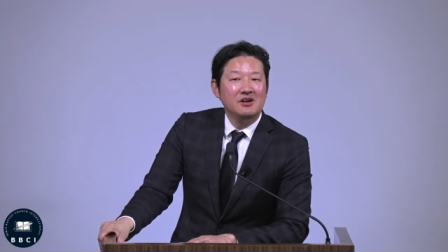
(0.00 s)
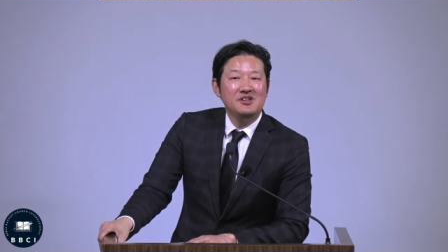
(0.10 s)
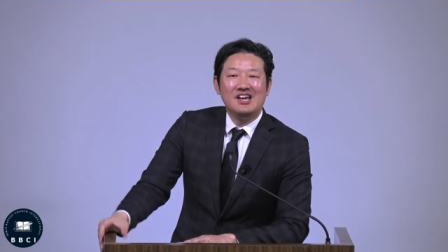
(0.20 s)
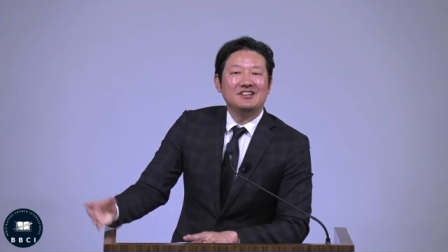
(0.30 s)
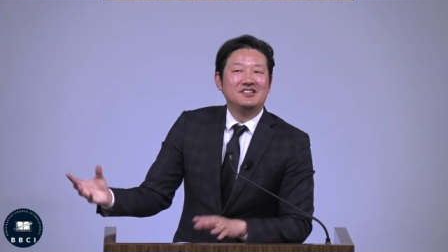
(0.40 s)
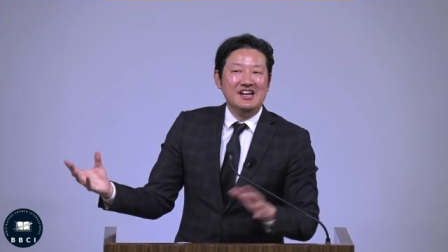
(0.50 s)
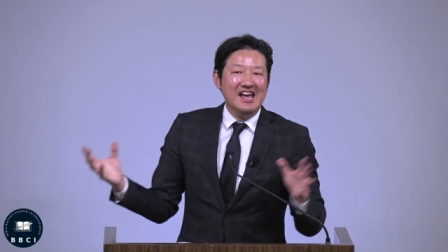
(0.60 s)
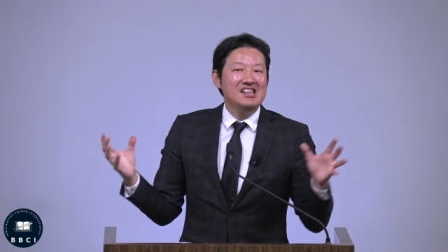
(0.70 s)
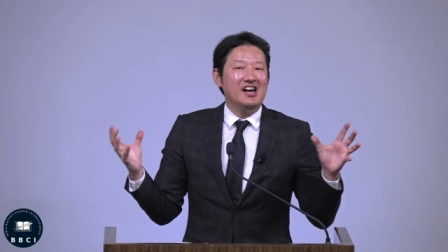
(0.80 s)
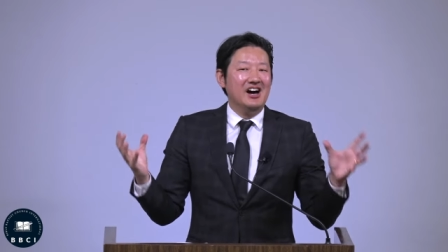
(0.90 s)
I mean, that's the
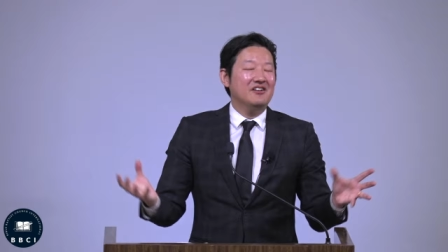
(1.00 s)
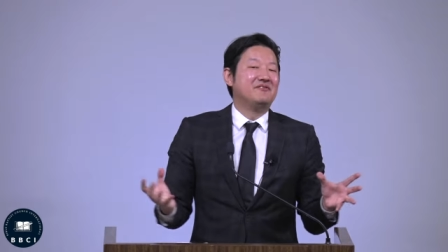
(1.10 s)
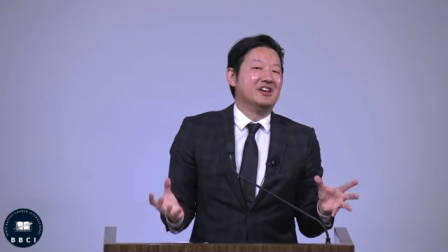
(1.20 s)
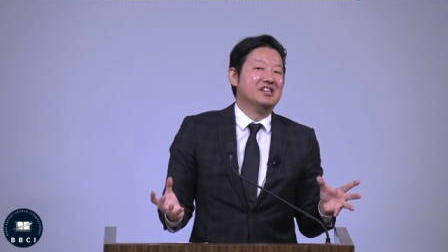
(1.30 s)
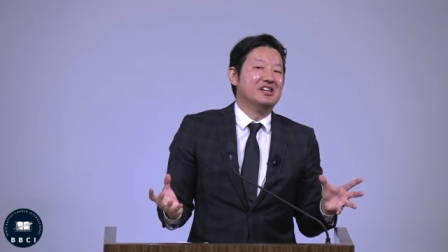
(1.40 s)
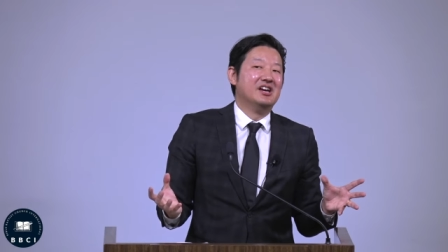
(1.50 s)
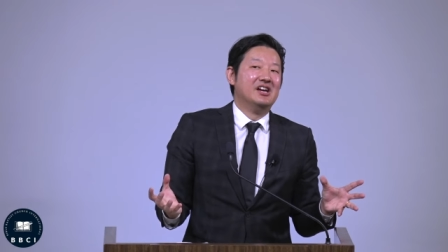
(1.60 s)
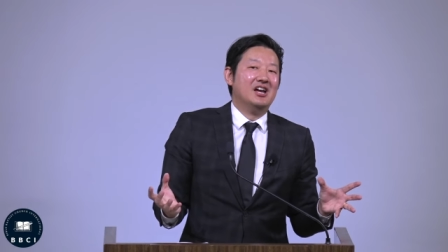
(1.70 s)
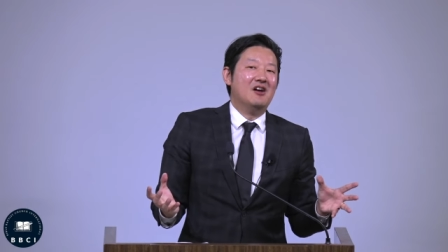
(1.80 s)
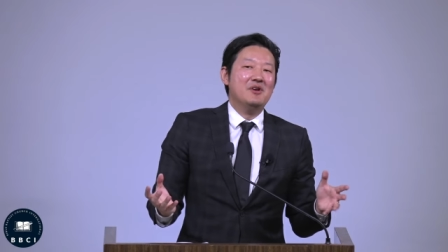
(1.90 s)
end of it. Yes.
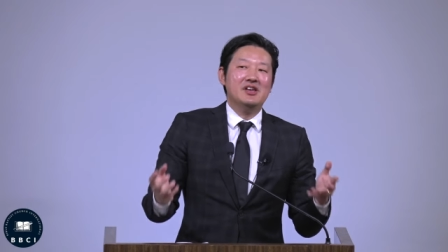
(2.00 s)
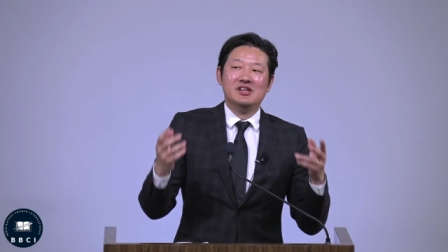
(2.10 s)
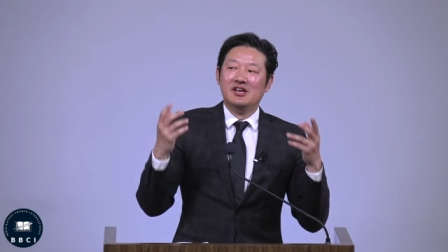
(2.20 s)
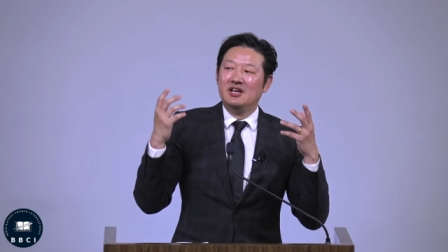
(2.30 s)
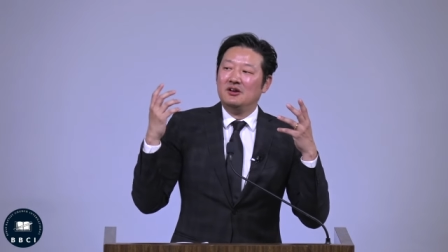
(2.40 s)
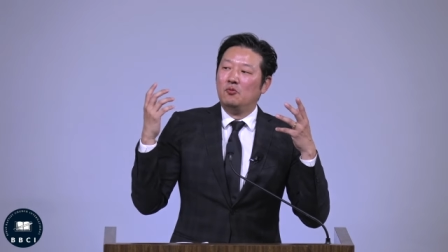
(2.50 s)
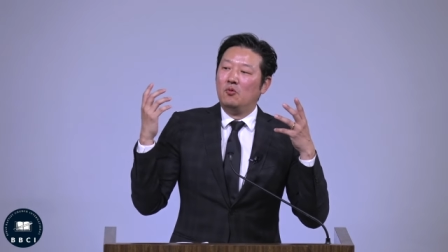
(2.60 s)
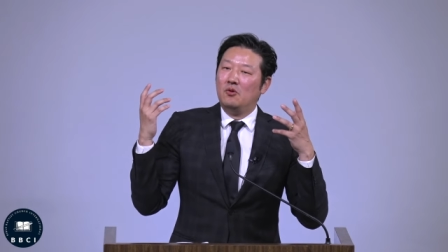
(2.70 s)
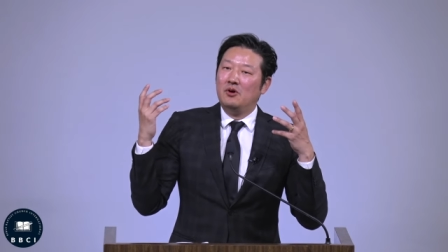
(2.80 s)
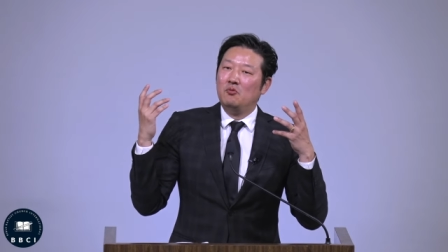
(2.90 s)
I mean,
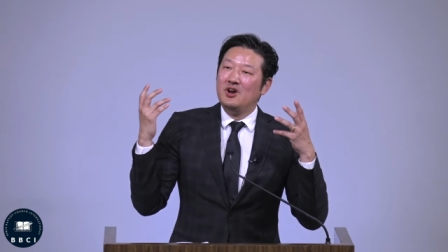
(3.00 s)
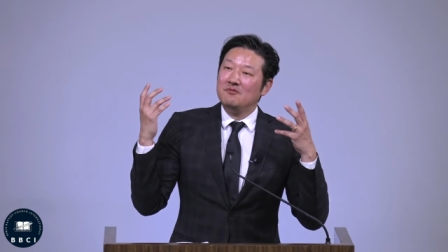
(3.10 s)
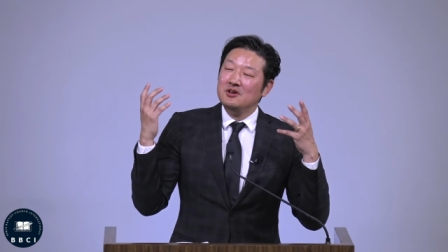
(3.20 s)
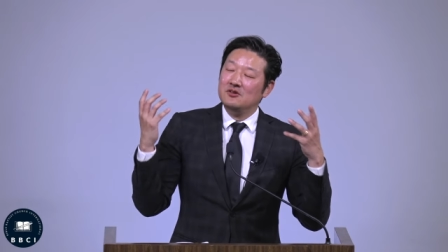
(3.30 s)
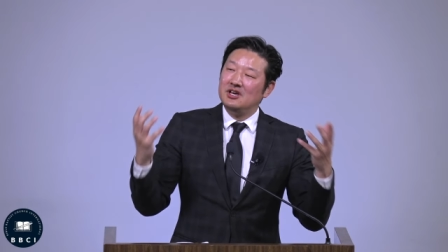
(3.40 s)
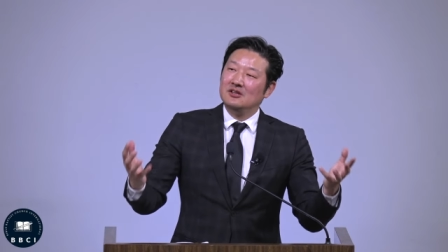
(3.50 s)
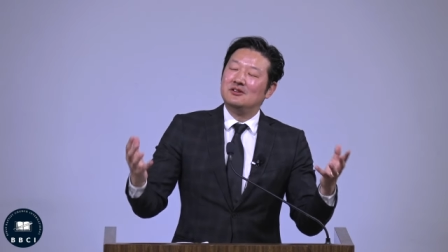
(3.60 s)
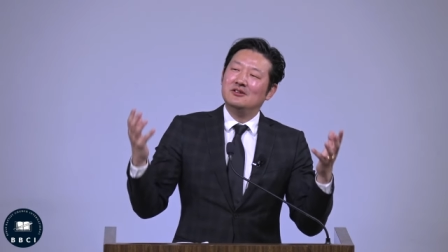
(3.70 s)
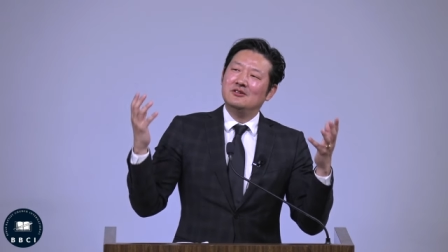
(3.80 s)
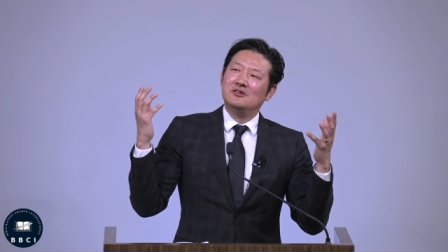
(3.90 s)
whenever you, get,
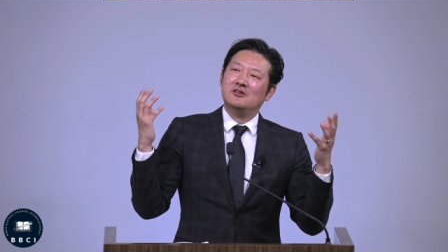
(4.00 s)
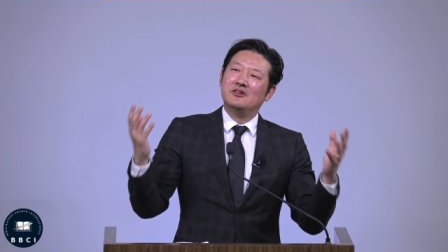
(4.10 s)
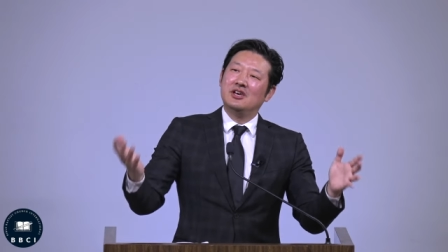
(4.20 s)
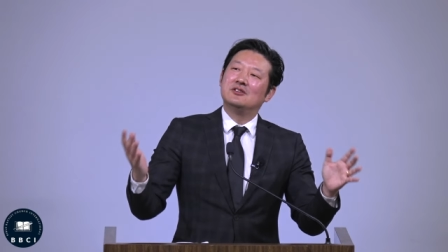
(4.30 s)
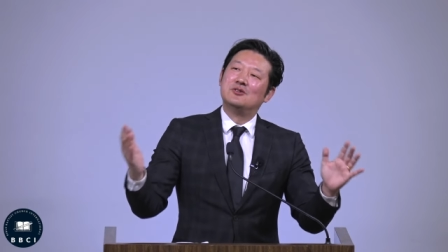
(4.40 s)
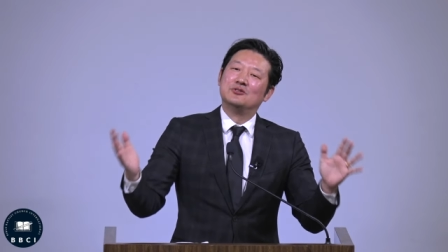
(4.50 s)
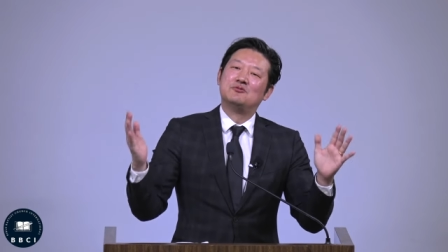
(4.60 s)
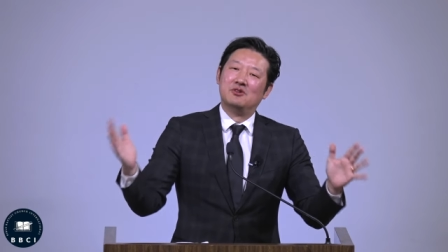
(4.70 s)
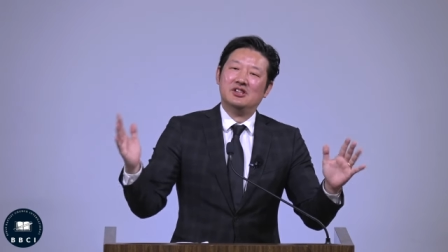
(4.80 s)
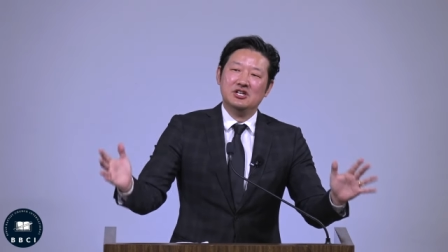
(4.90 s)
you look at those
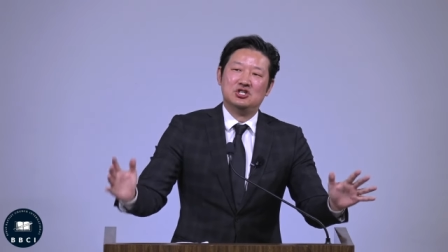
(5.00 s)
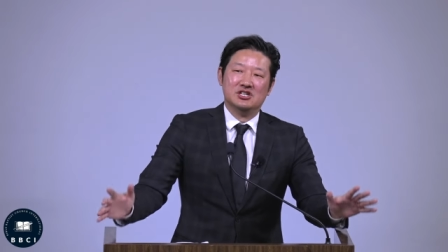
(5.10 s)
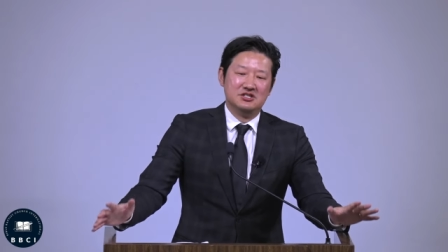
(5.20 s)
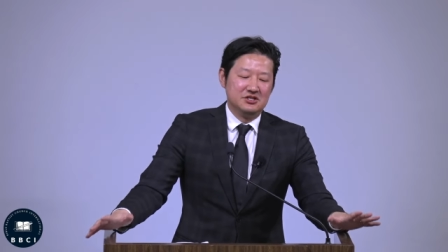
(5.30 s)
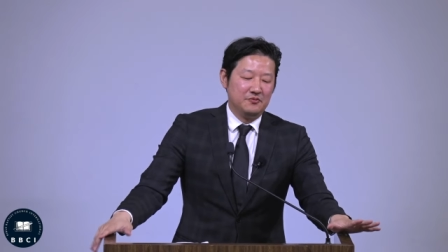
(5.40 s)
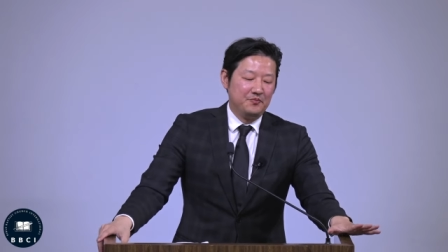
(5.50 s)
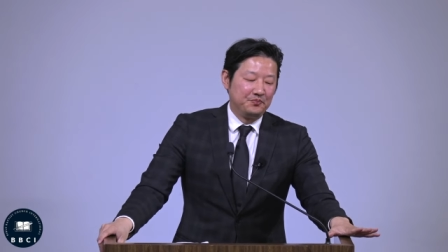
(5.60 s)
religions,